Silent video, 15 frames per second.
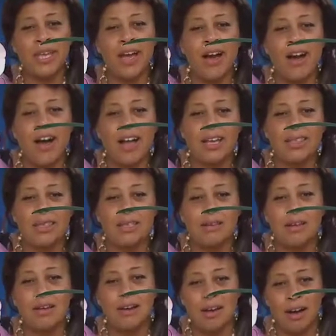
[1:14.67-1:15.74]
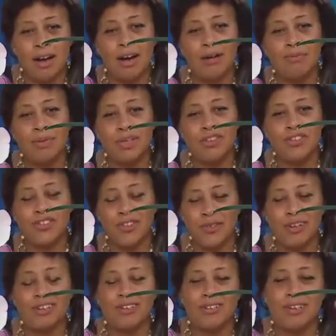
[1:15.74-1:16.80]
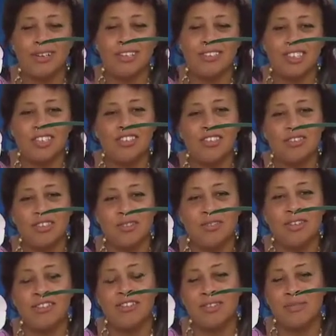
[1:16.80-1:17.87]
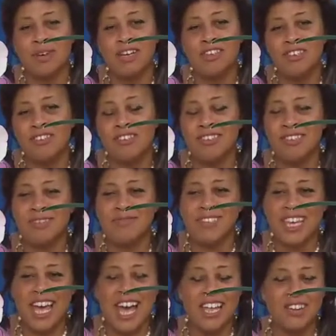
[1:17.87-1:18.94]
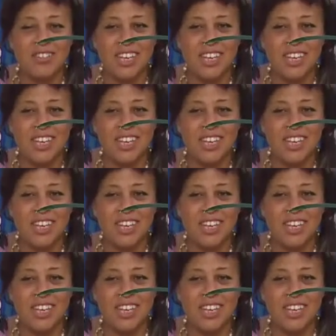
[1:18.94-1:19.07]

Hawkins, and uh, be sure to continue to tune into my YouTube channel.